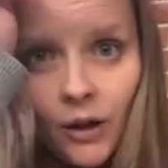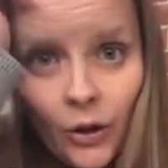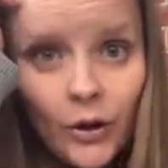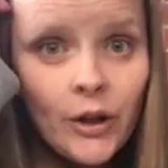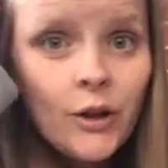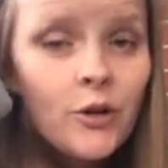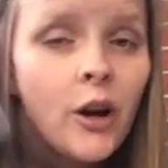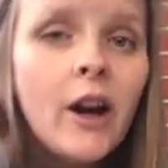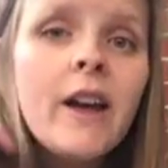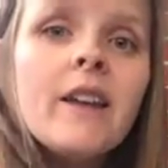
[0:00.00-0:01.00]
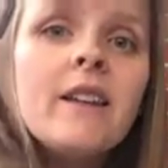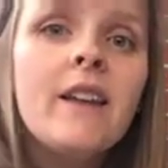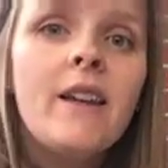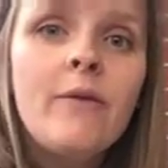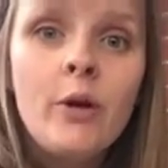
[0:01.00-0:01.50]
Or you could try
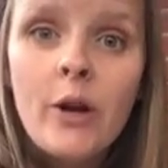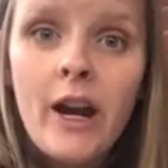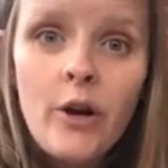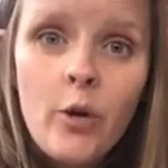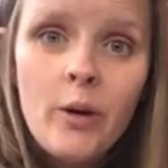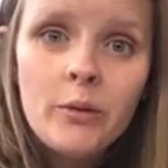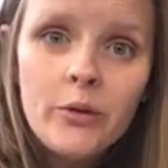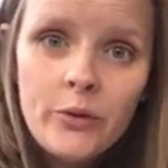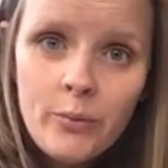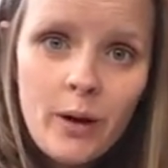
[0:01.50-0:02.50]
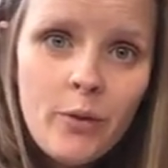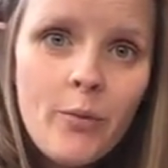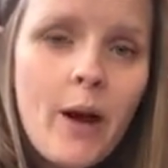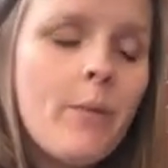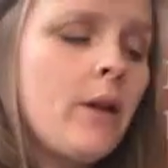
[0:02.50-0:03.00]
volcano bubbles or bubble
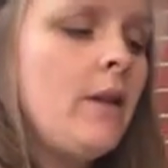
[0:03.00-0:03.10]
pep.